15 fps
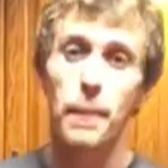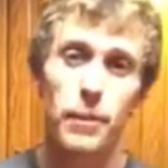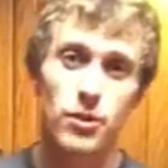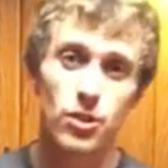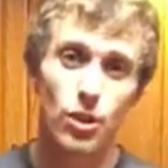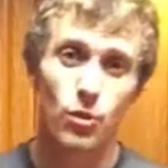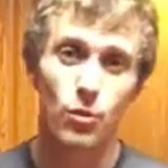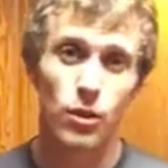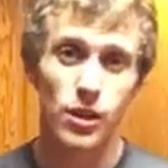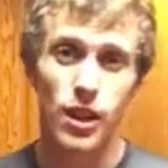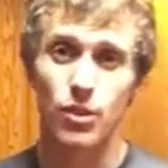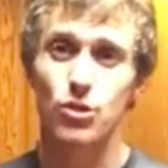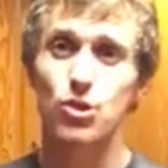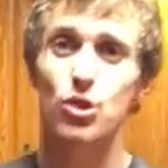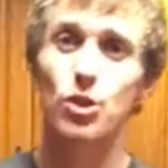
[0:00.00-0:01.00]
but it's going to work
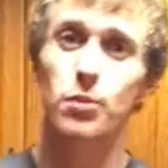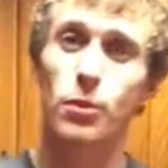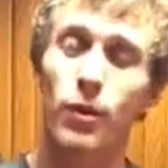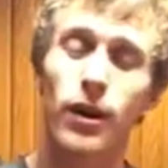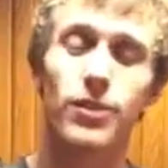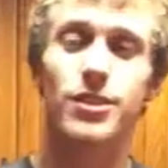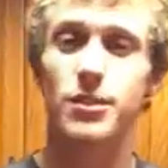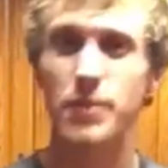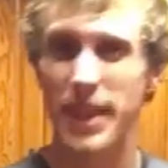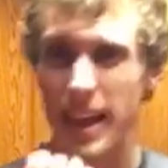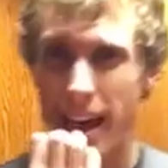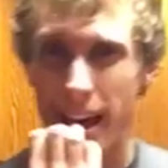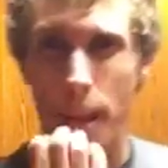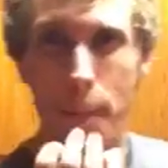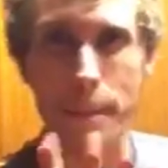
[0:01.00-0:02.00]
out super well. It's going to be
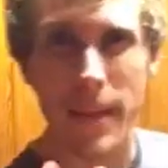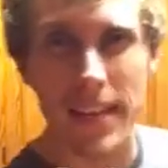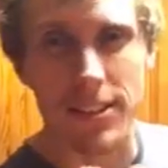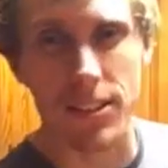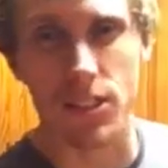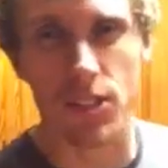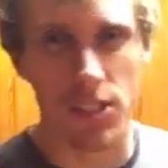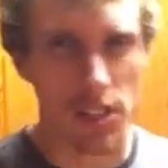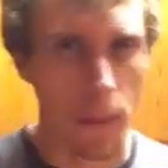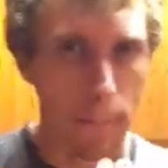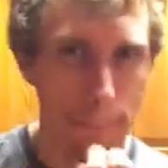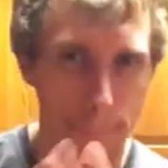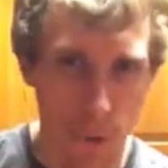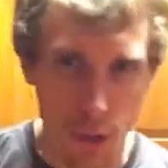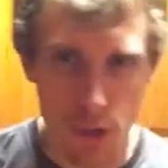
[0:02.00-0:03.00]
amazing. It's just going to
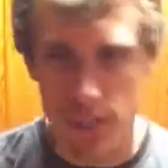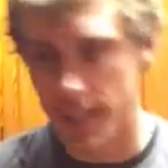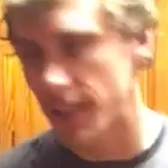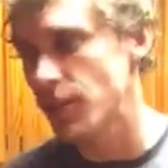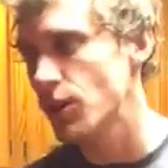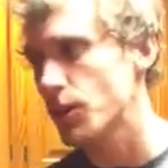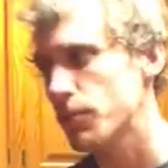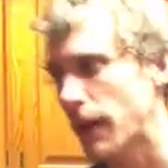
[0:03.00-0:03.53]
burst in your